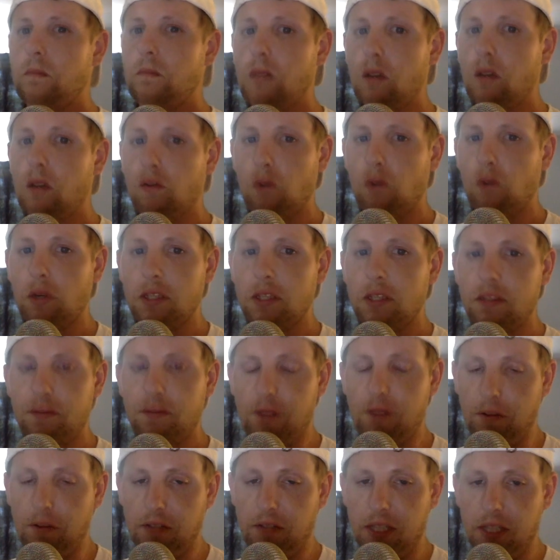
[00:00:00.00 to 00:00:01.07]
40s and
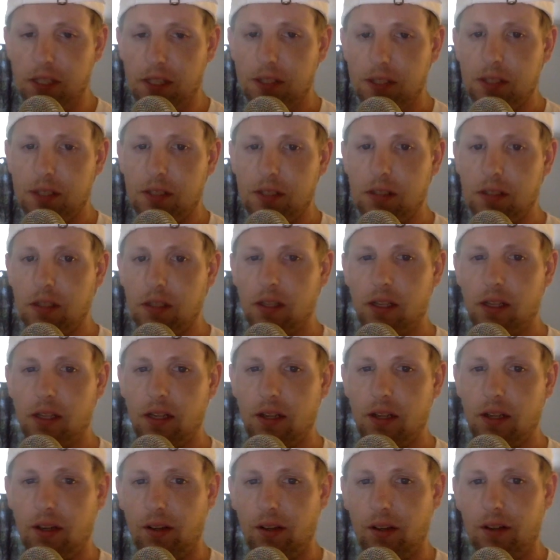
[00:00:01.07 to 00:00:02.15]
50s
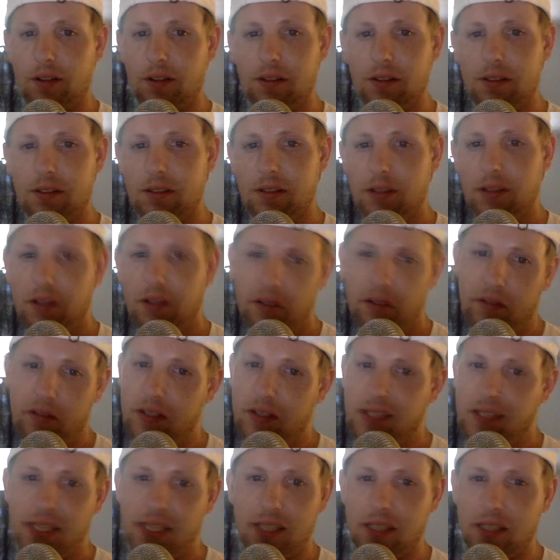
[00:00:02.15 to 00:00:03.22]
and even
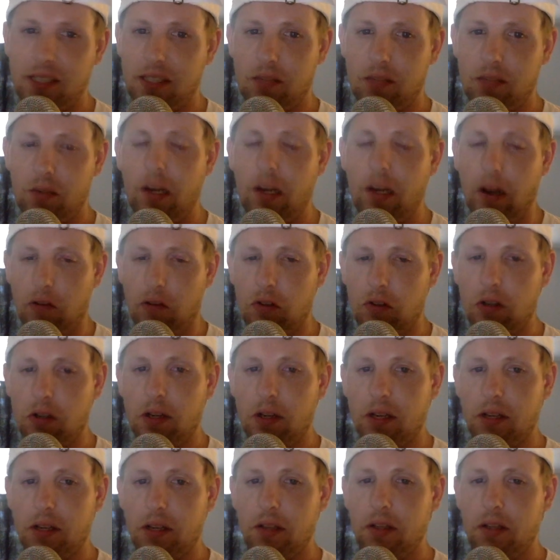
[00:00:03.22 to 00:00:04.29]
60s, whatever,
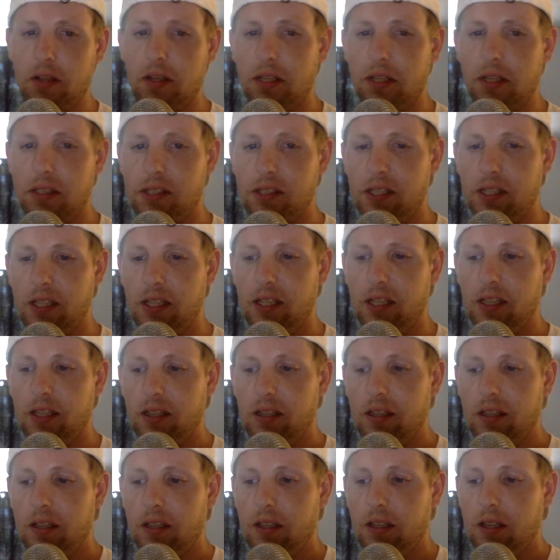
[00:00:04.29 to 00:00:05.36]
and you can say,
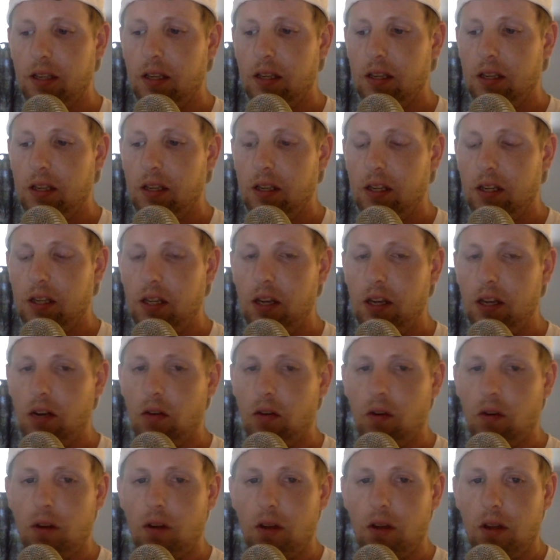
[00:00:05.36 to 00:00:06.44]
you know,
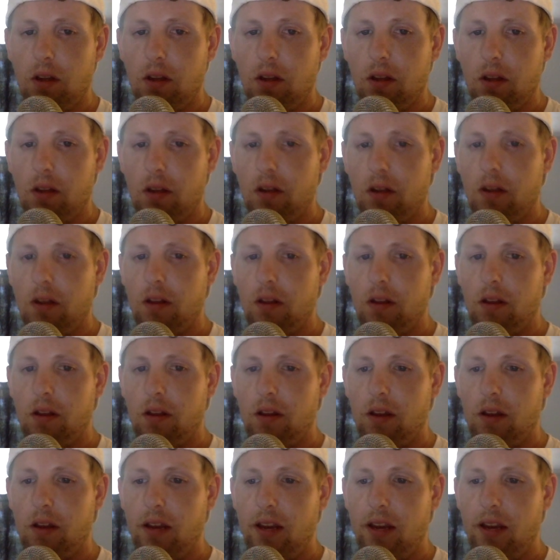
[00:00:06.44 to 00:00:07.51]

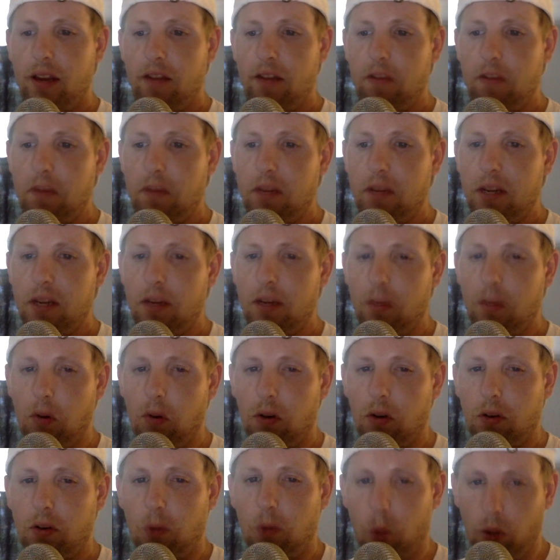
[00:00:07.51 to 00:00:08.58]
everybody had more
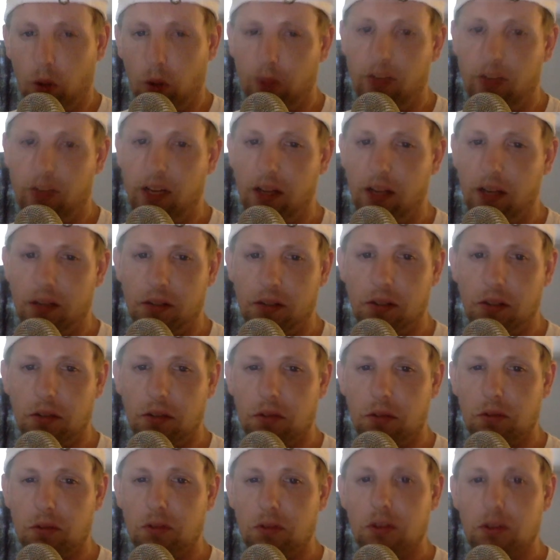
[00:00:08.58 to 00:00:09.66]
core
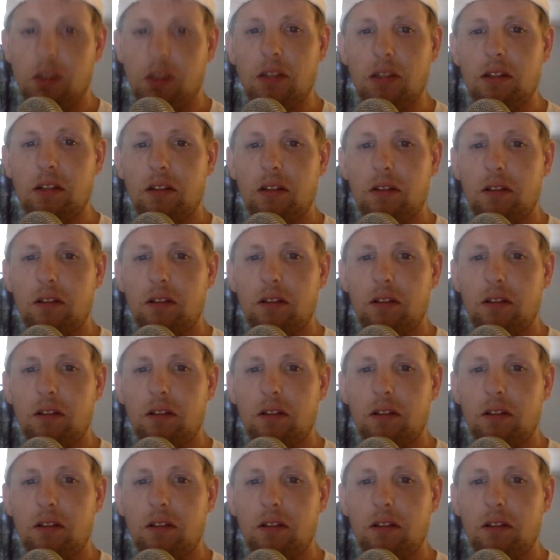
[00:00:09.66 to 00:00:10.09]
values and,